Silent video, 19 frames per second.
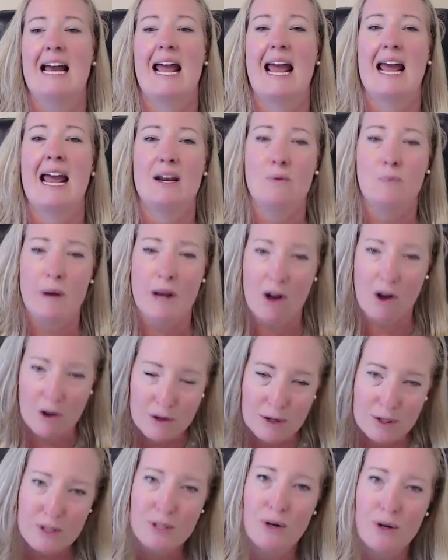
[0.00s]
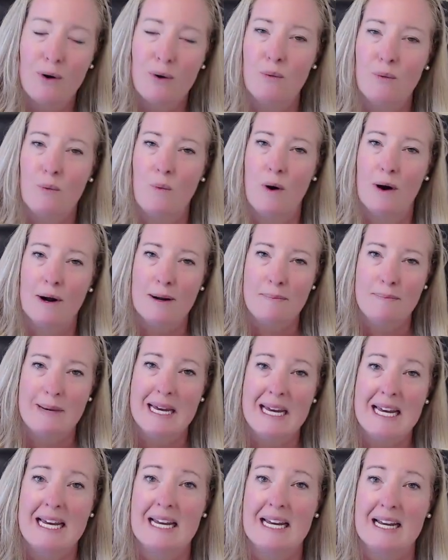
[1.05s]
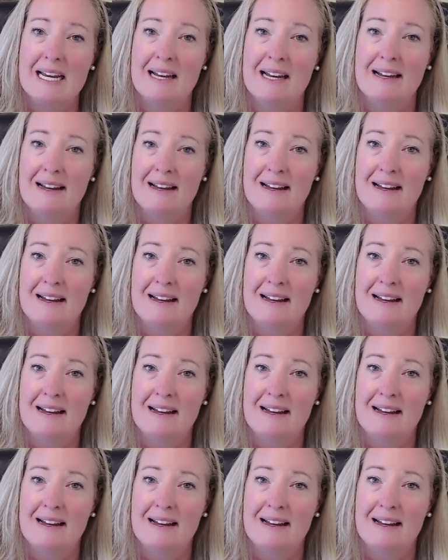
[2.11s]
And we also want to be